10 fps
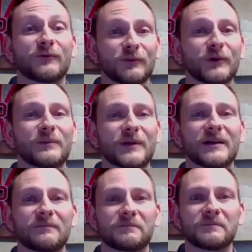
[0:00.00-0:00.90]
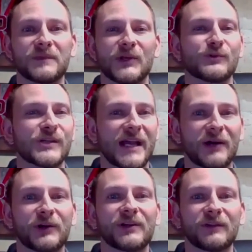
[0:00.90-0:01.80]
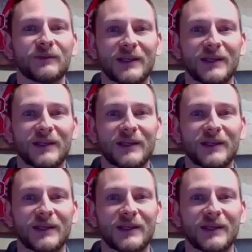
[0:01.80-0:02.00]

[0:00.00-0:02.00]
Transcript: really become huge areas of